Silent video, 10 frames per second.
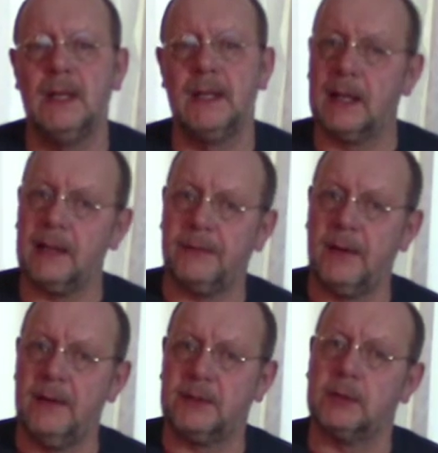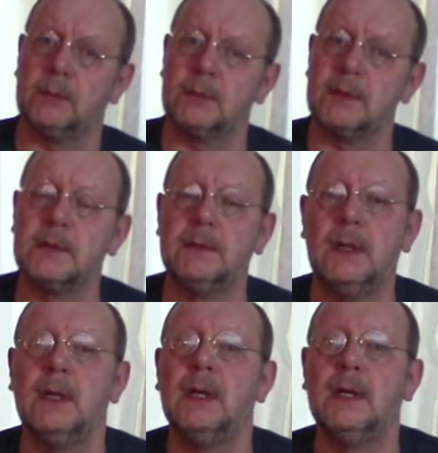Collect 5 tools.
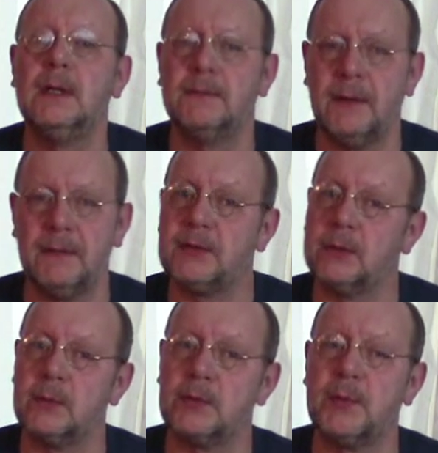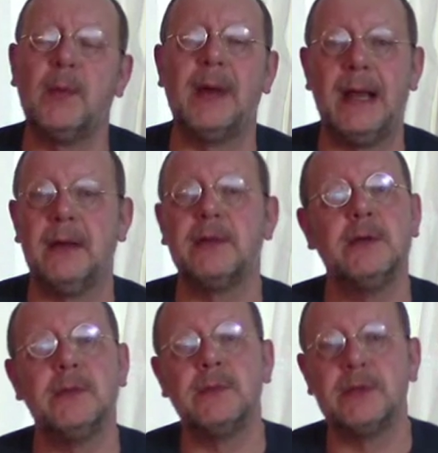5 tools will allow
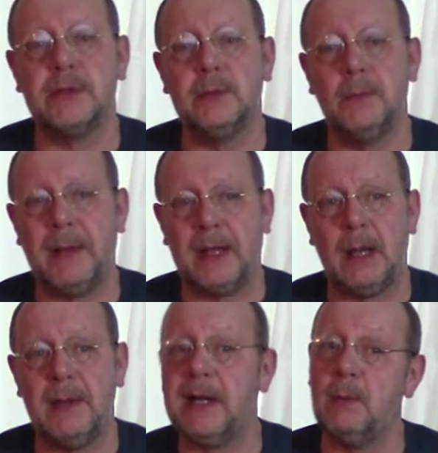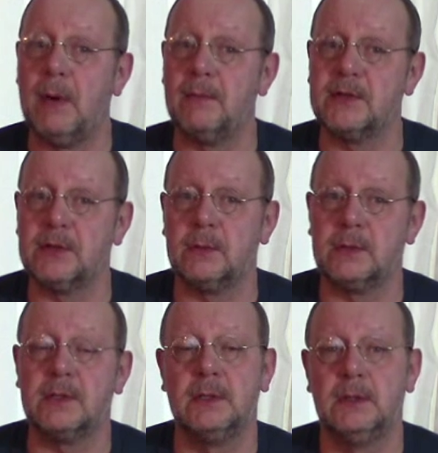you to pick up any one
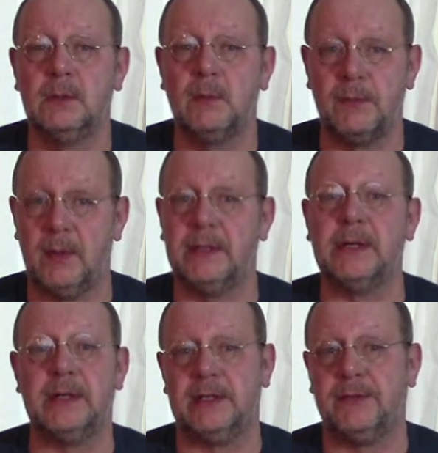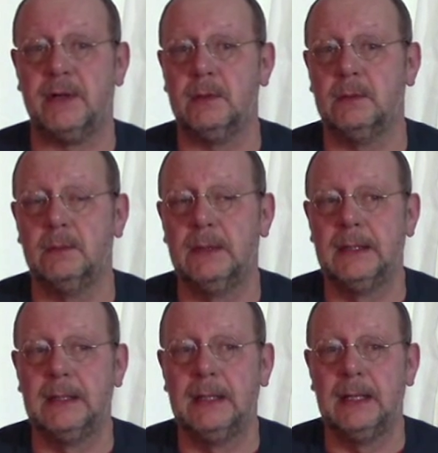resource with 1 dice throw.
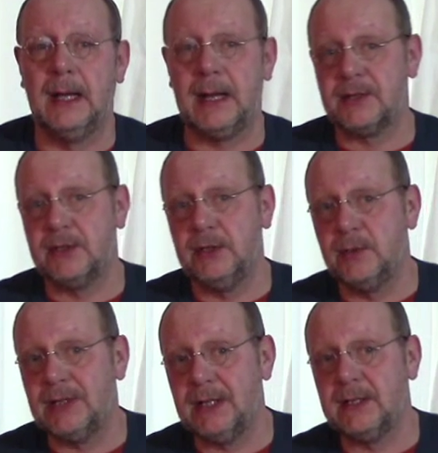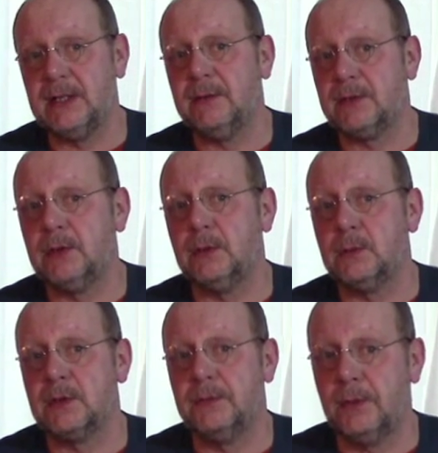And as the utility of
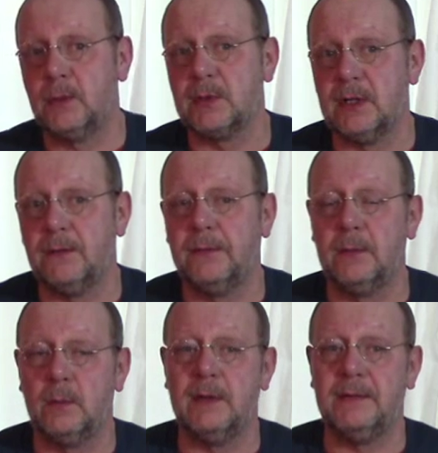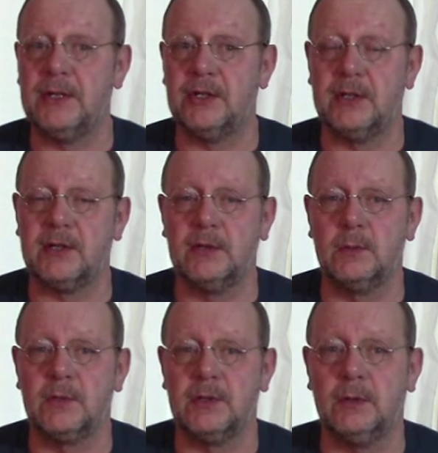tools falls off with each
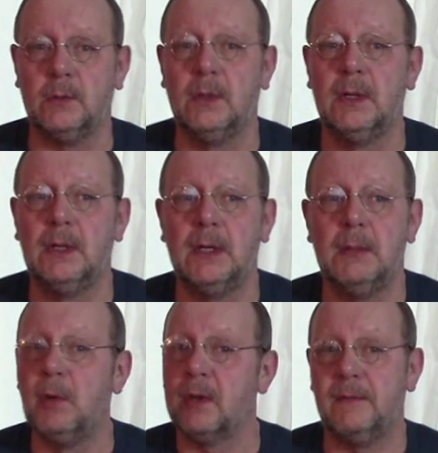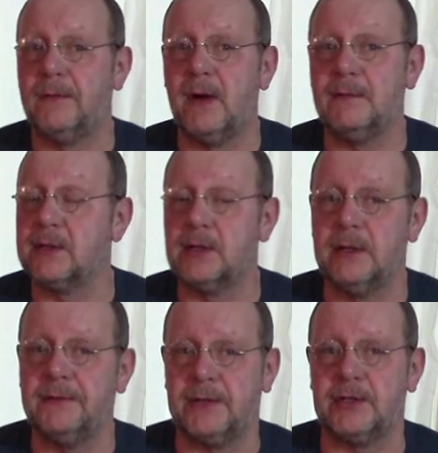additional tool, more than 5 is
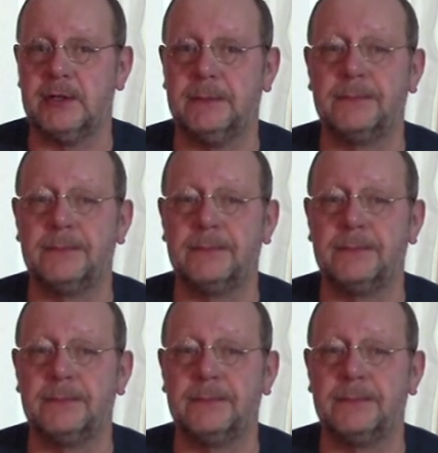not efficient.